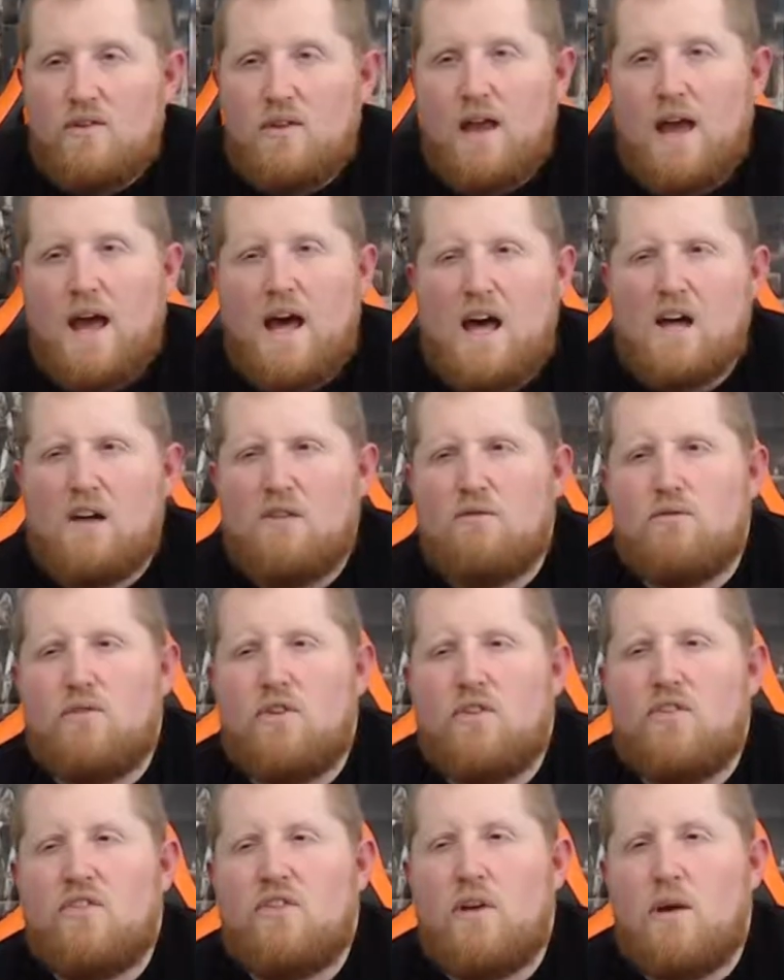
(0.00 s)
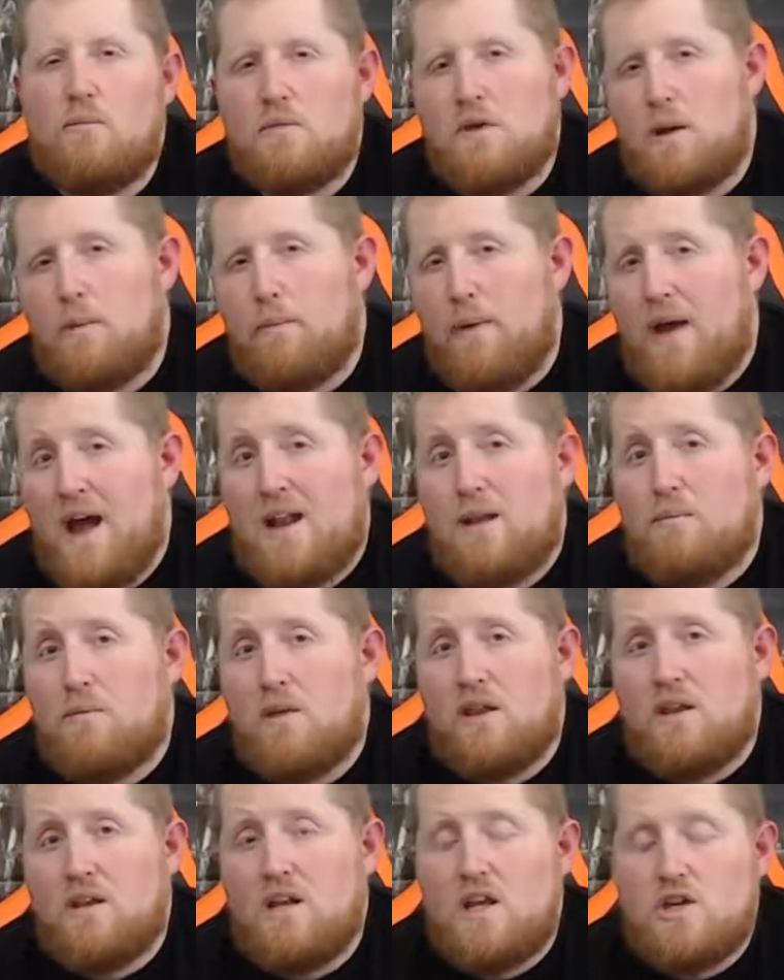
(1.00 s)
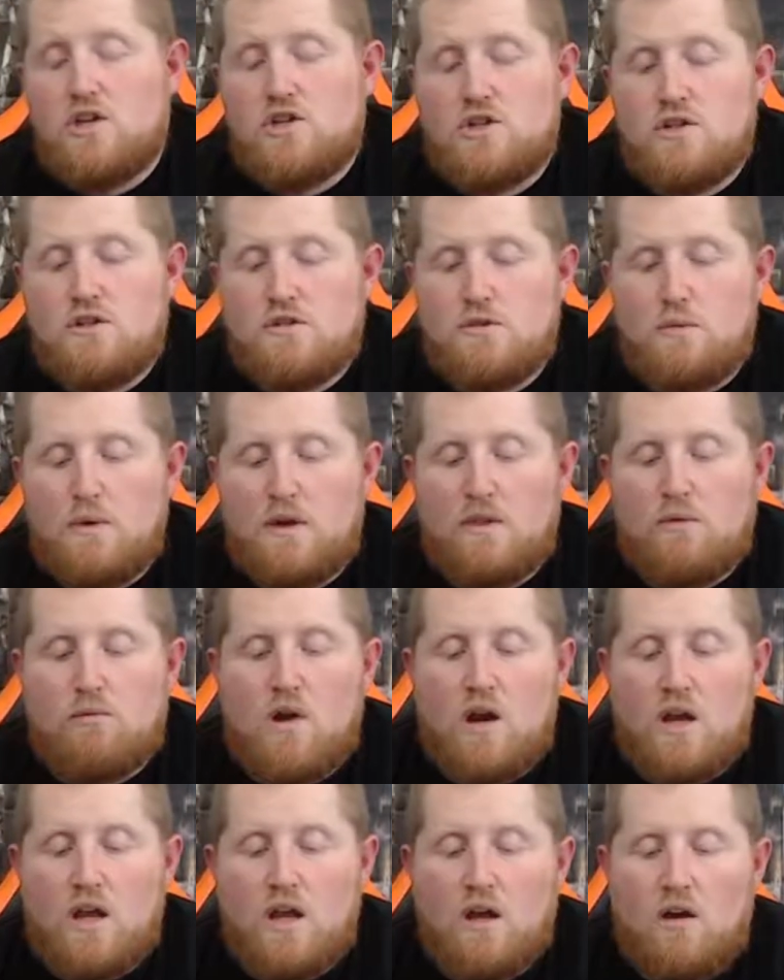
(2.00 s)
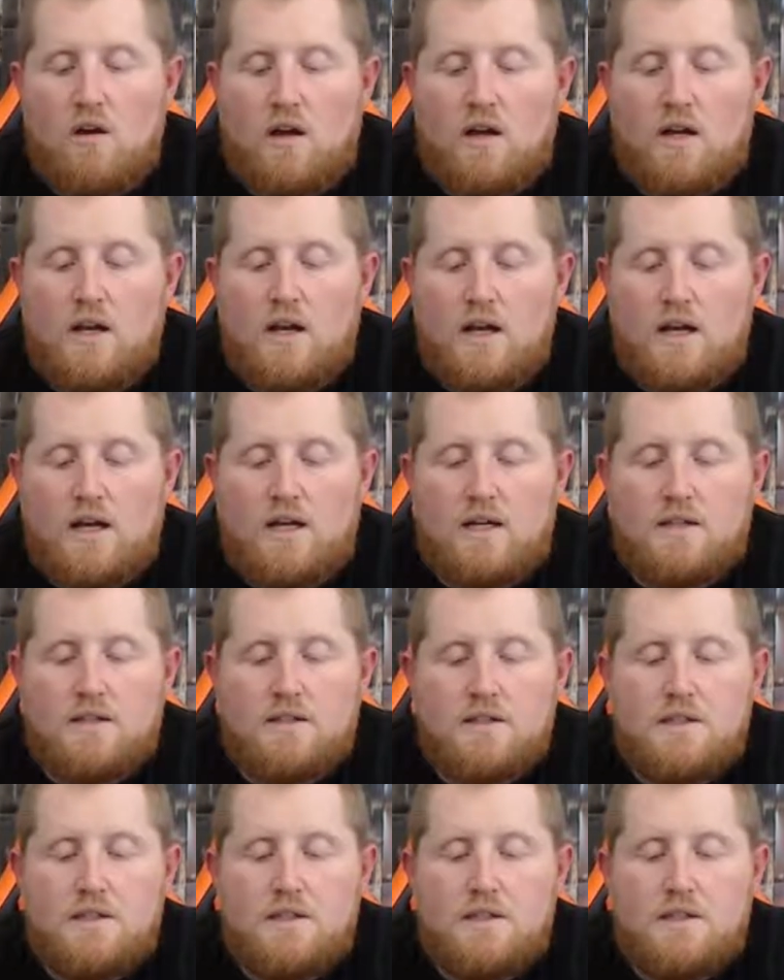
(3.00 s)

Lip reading: have some compatibility issues with running on